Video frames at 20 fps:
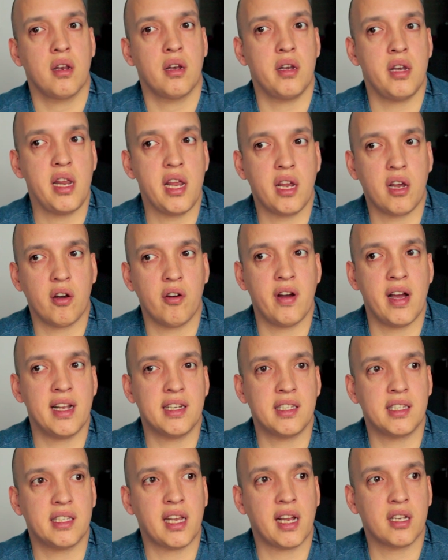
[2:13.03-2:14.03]
Nico
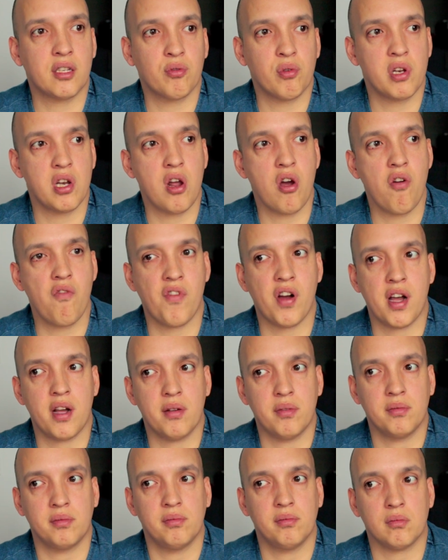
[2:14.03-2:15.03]
had sex with
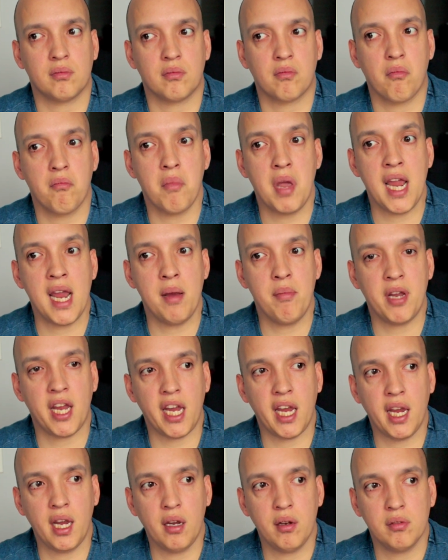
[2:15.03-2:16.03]
Nova.
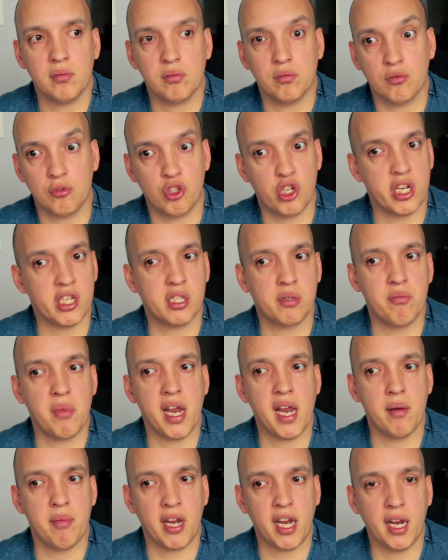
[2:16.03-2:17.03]
Maybe, just
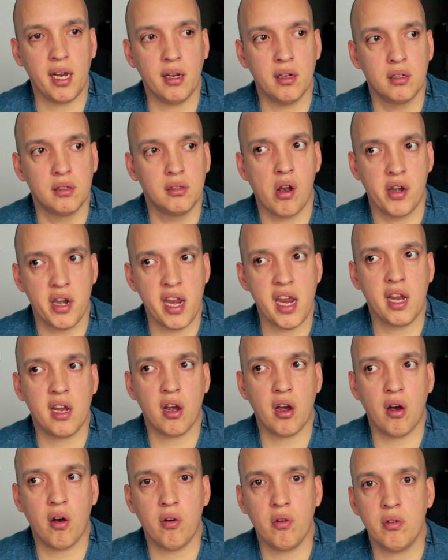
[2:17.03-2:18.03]
maybe,
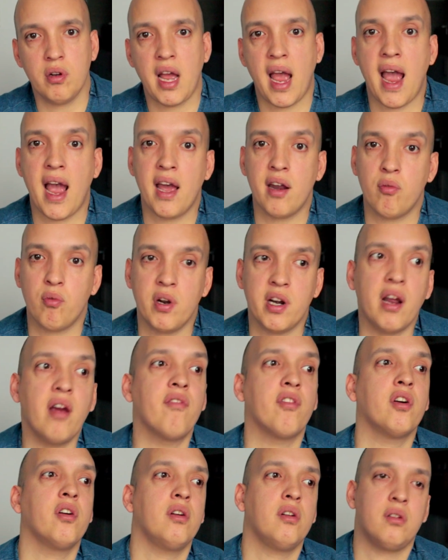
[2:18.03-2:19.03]
Nico had
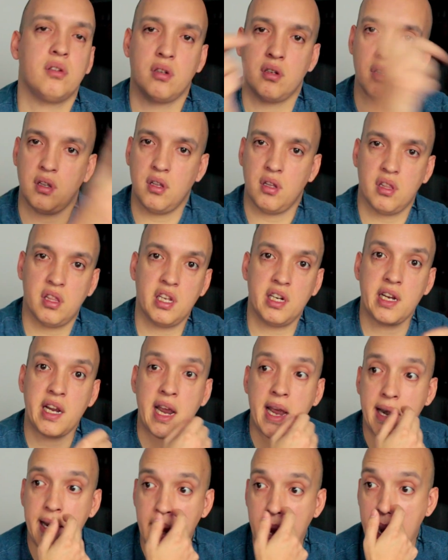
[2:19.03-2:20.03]
whatever the
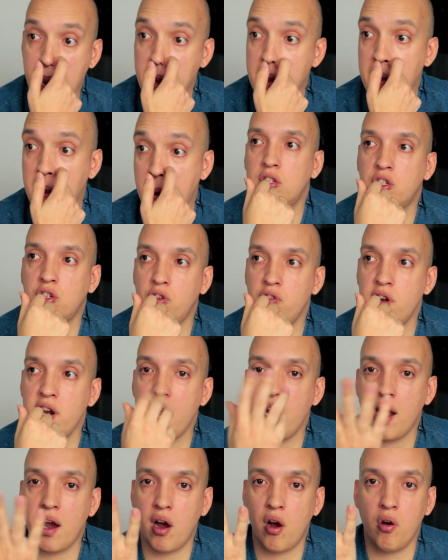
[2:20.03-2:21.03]
dad had. So
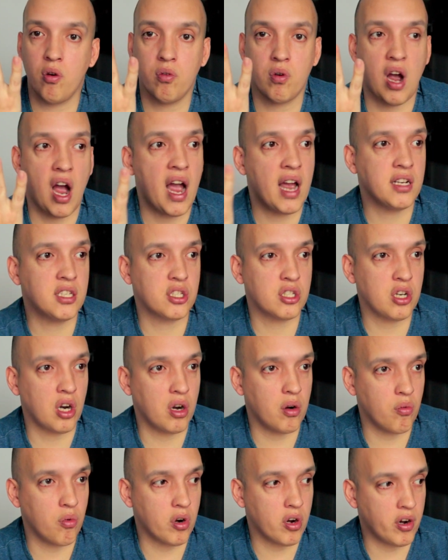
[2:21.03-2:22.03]
now I
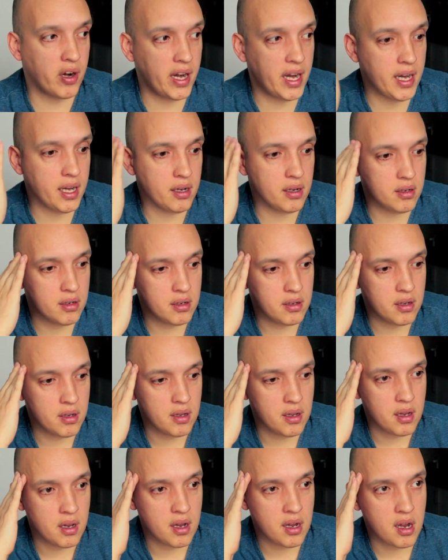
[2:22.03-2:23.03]
start worrying
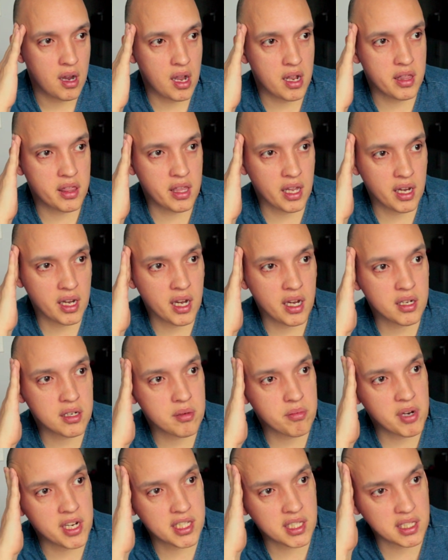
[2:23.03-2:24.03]
and thinking
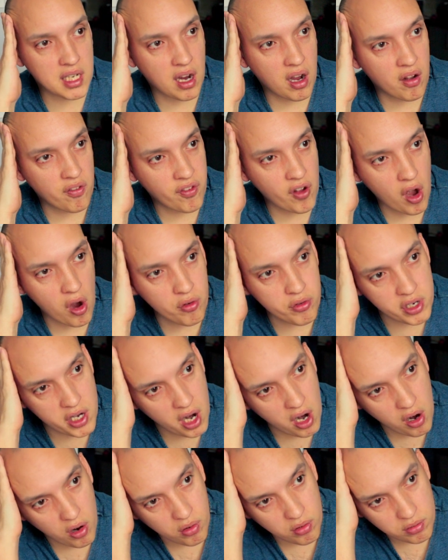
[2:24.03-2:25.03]
to myself, oh
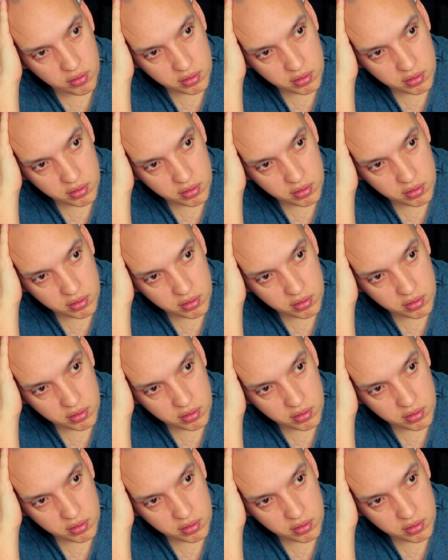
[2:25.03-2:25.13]
no,